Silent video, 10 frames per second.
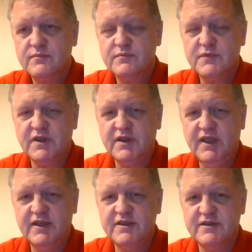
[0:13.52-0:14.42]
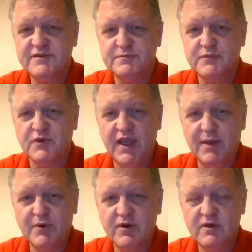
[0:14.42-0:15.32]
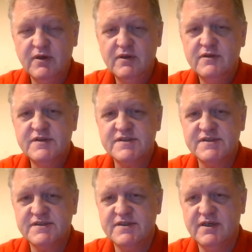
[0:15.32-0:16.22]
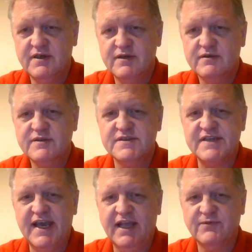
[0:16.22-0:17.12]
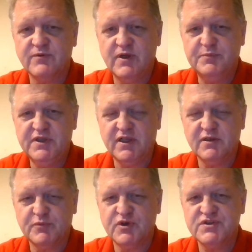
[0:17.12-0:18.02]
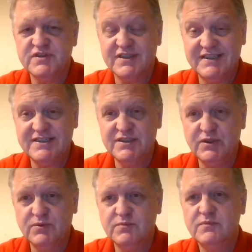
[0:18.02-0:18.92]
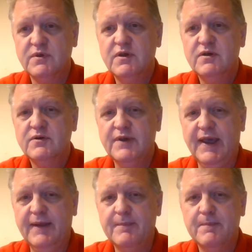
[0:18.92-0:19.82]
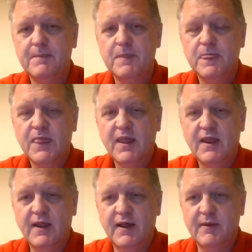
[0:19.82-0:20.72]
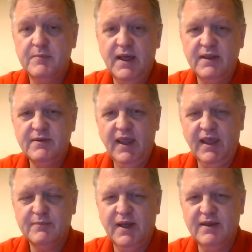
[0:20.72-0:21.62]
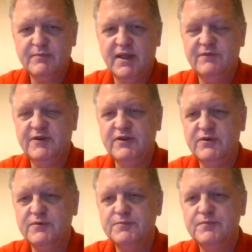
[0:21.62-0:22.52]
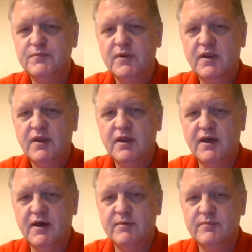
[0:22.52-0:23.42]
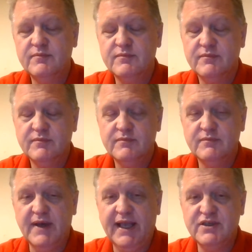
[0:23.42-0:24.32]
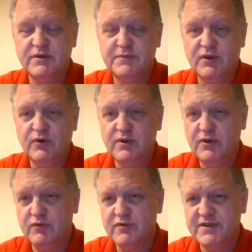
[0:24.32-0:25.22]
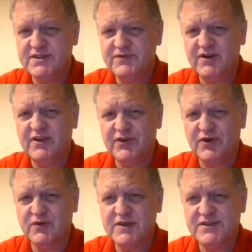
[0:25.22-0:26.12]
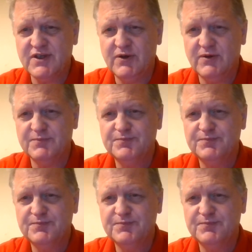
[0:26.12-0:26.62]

We get into some grammar. This is designed for a particular person to listen to. Okay? But, hey, might benefit you. Mind you, I'm going to be going over this very thoroughly, so,